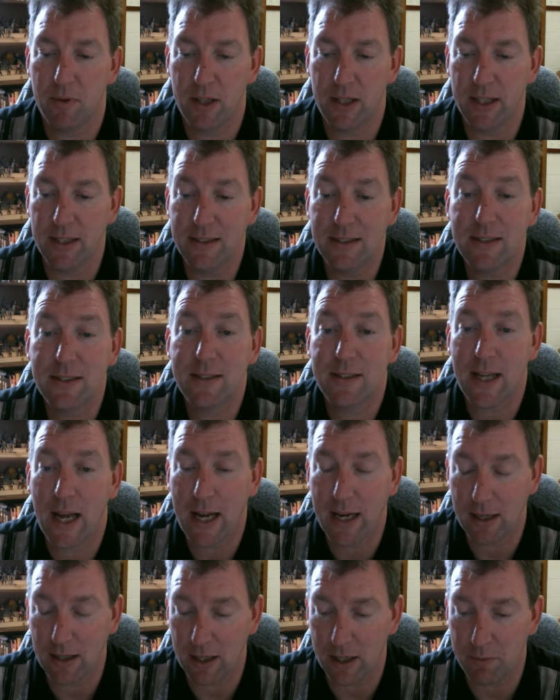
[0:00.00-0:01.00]

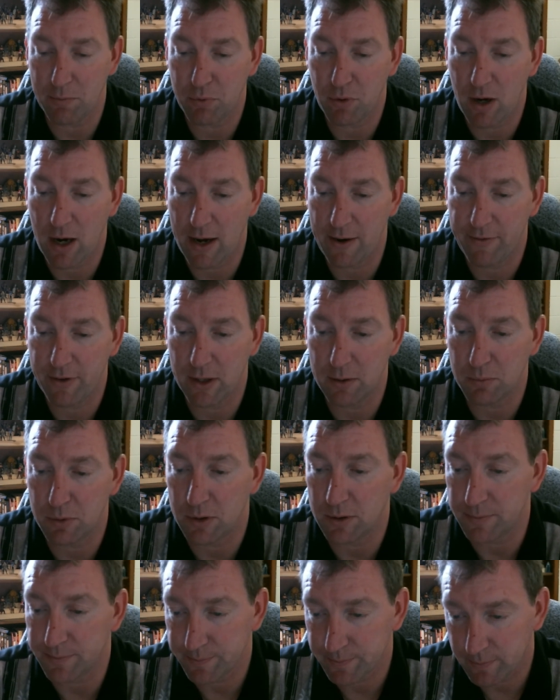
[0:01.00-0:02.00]
insanely profitable.